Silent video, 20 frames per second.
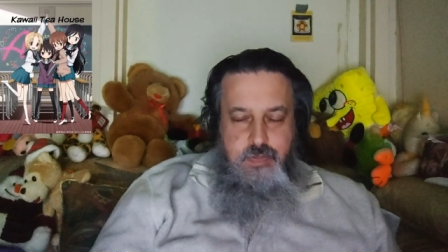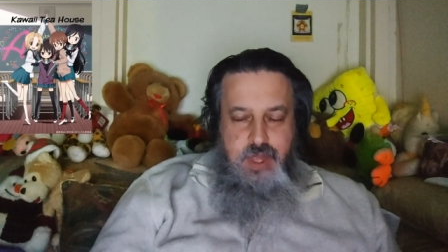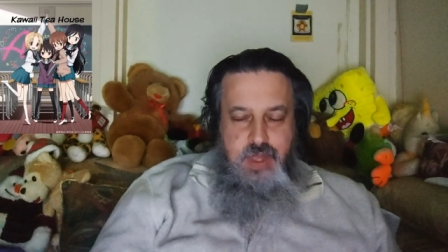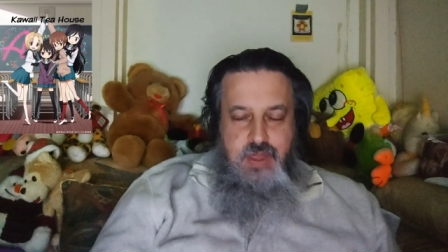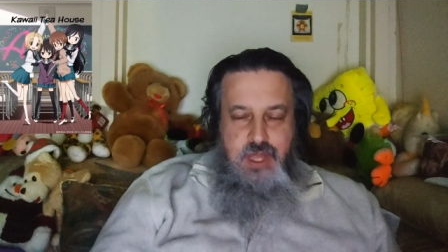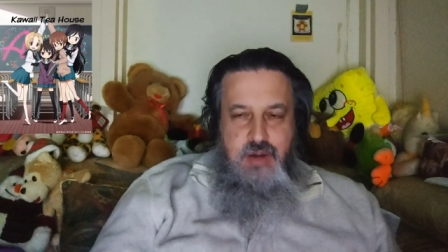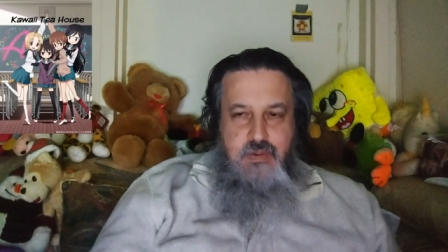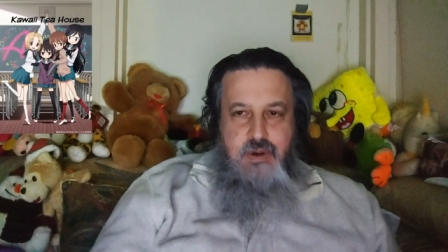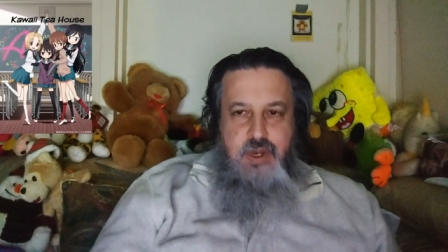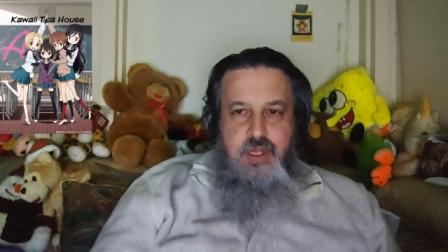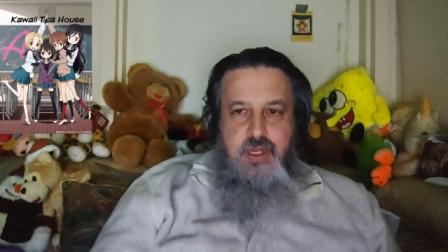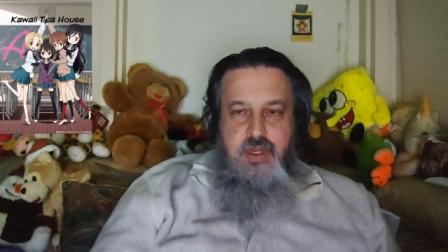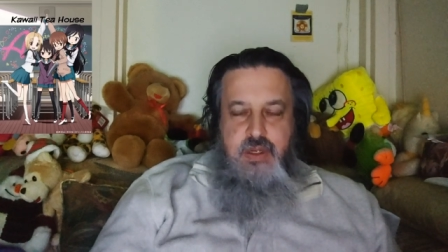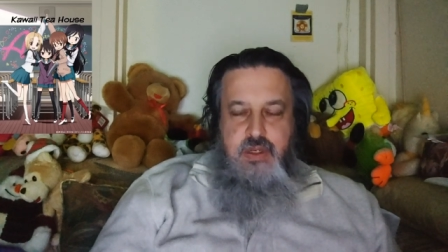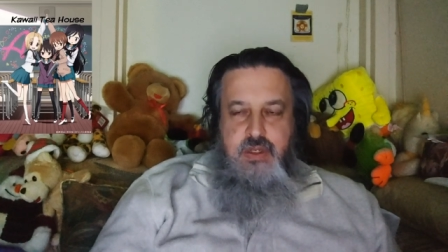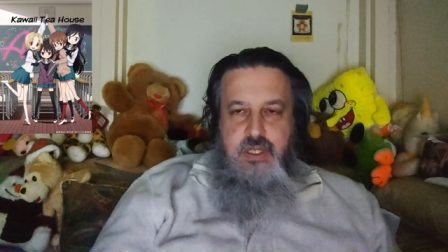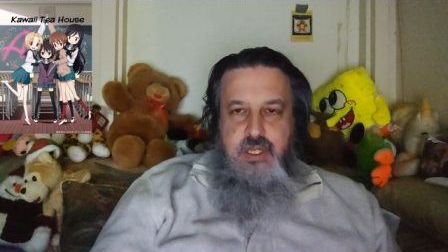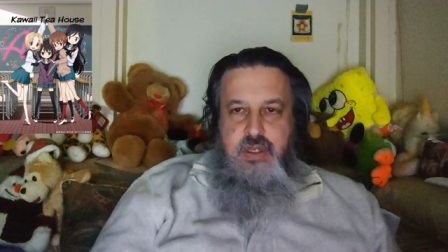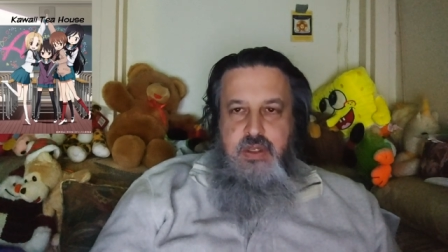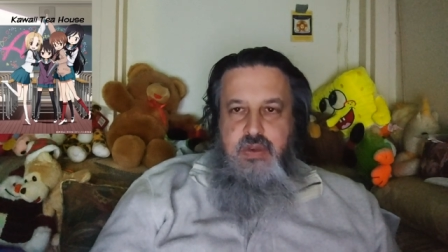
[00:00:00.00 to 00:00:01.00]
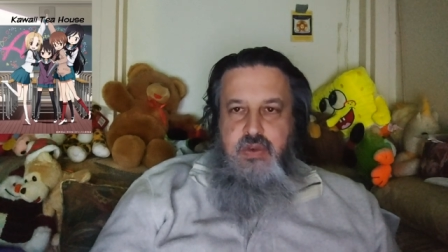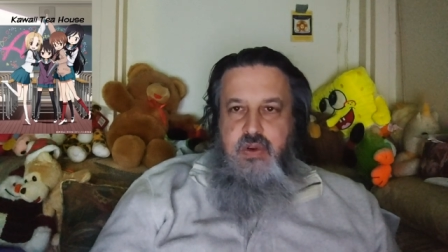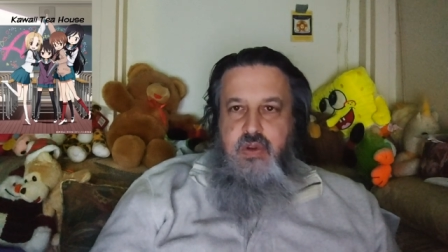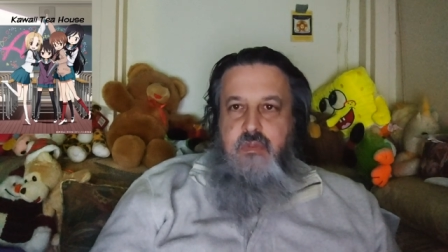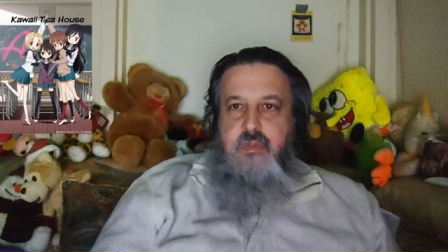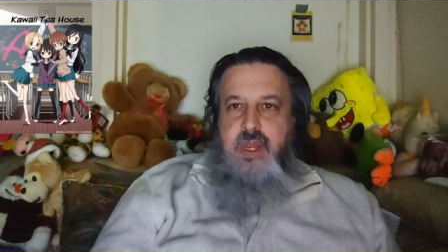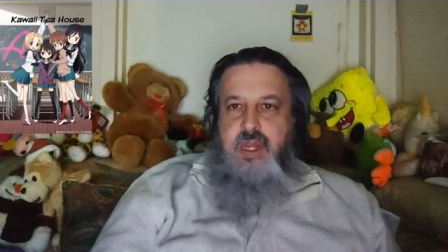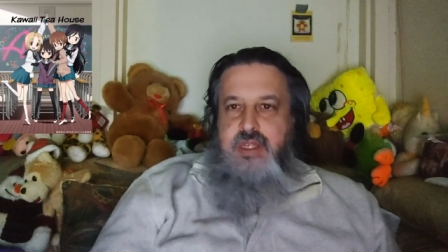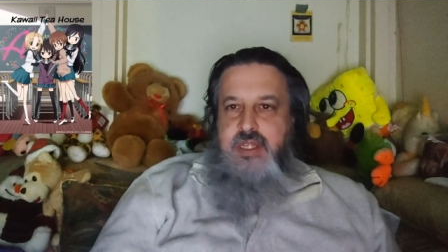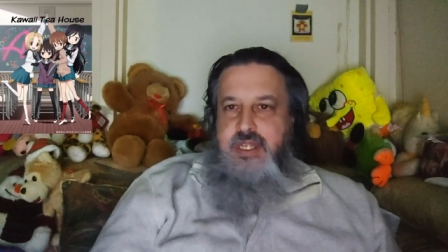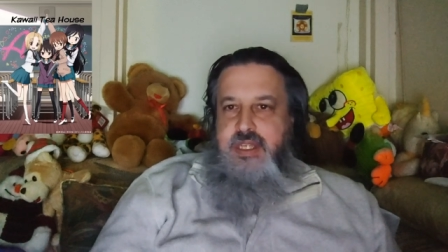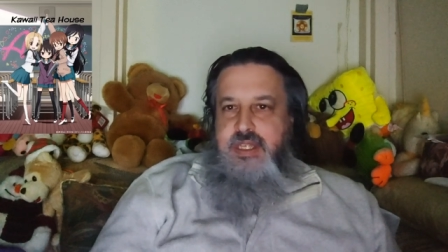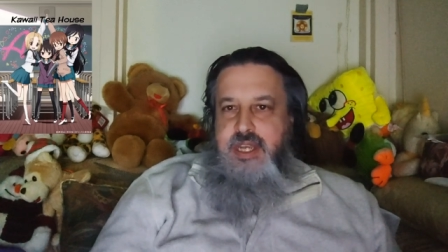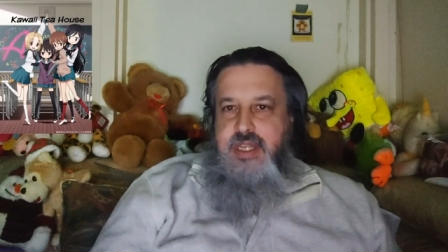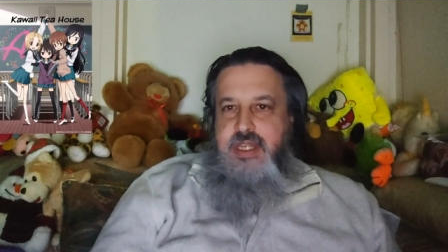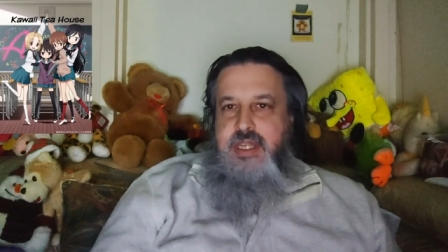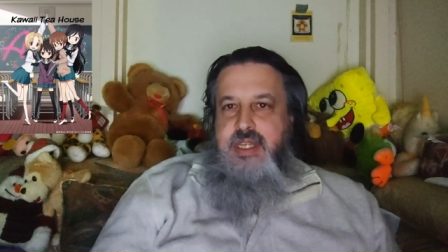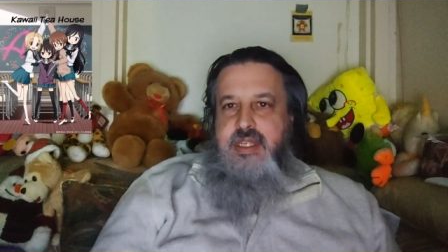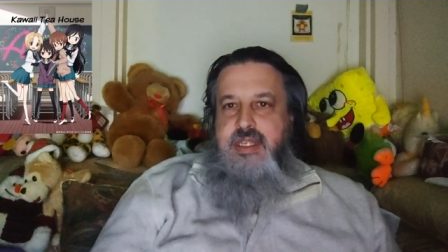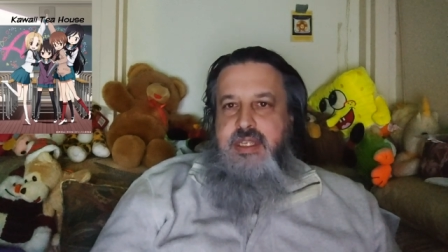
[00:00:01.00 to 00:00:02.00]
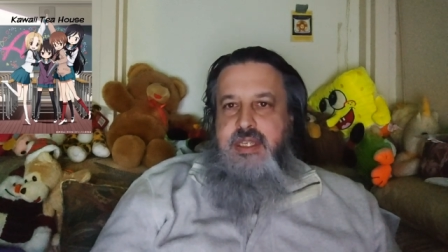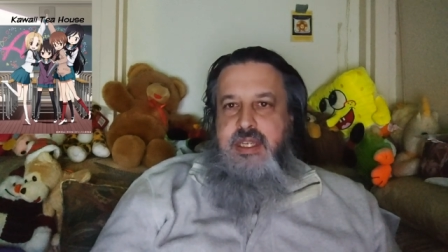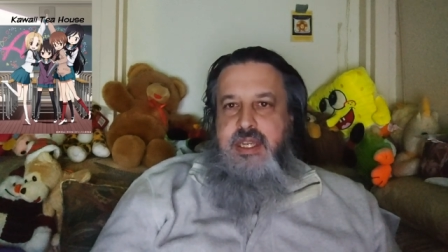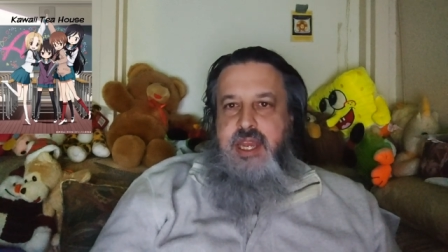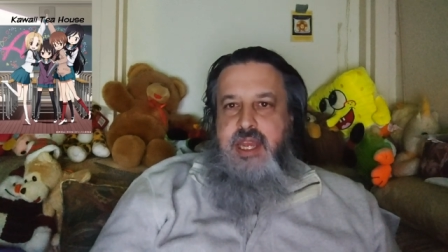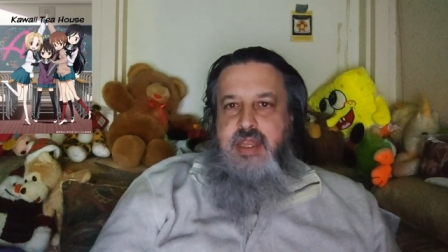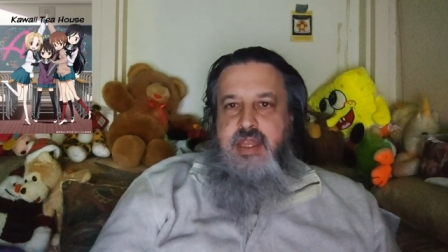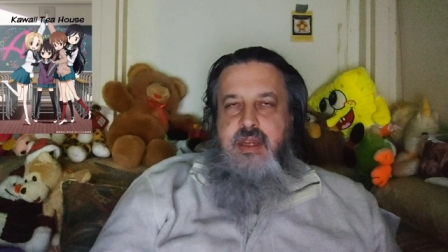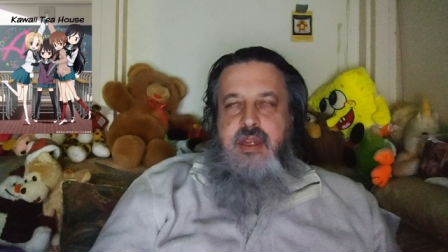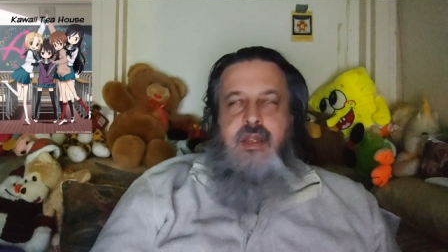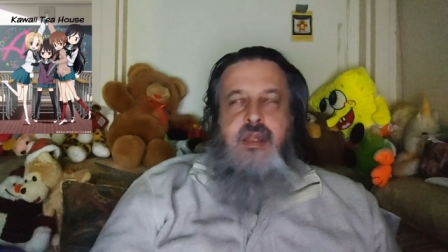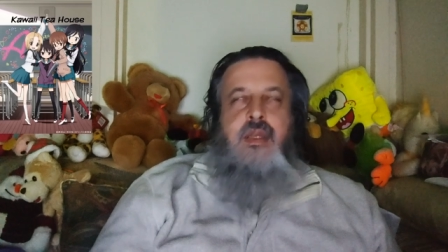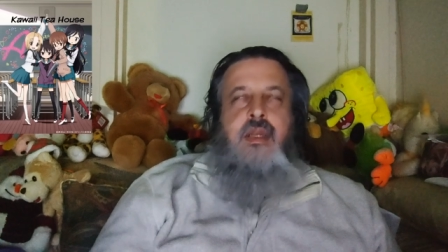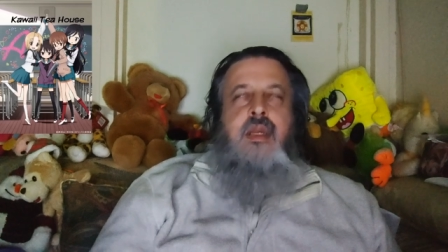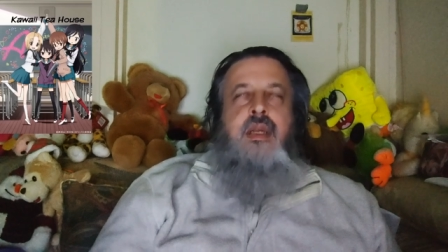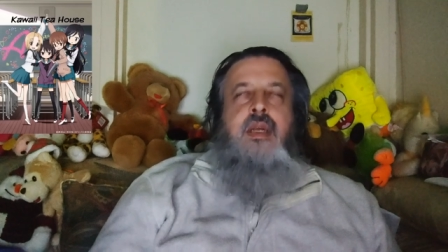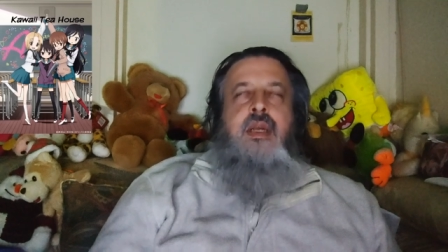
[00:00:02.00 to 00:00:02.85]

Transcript: that we're using and sort of mixing techniques together.